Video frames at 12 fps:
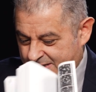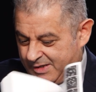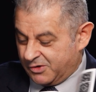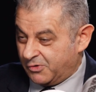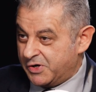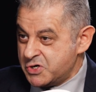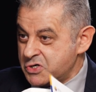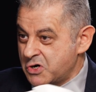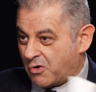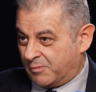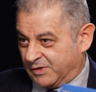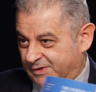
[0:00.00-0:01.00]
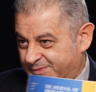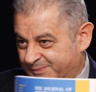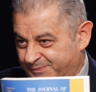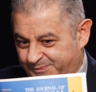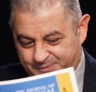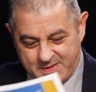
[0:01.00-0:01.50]
enormous.
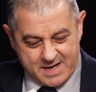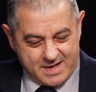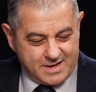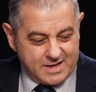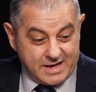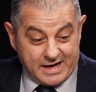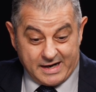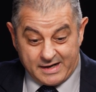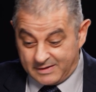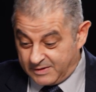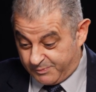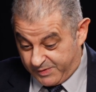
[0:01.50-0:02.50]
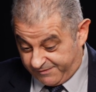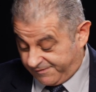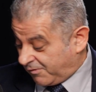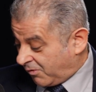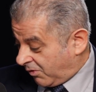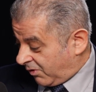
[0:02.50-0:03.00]
And
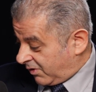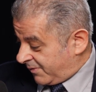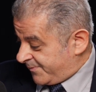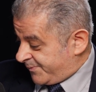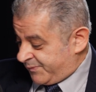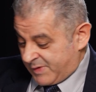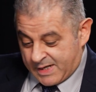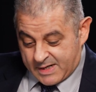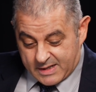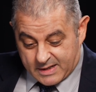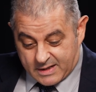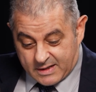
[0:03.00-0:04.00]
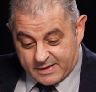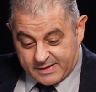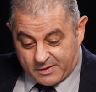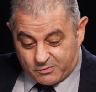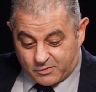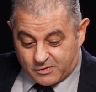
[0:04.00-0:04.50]
before,
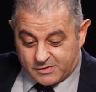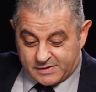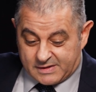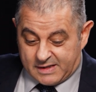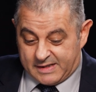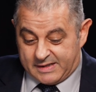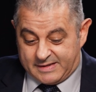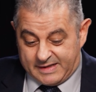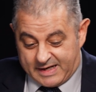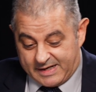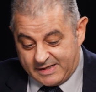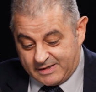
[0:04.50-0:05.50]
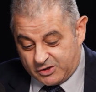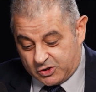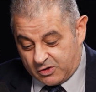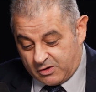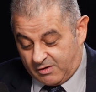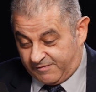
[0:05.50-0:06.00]
there was the Canadian
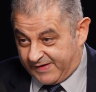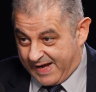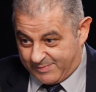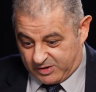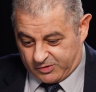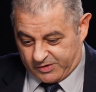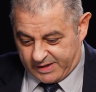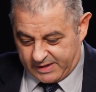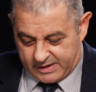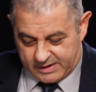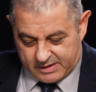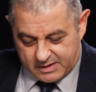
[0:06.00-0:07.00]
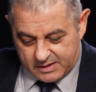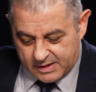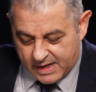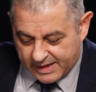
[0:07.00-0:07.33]
Journal of Chemistry in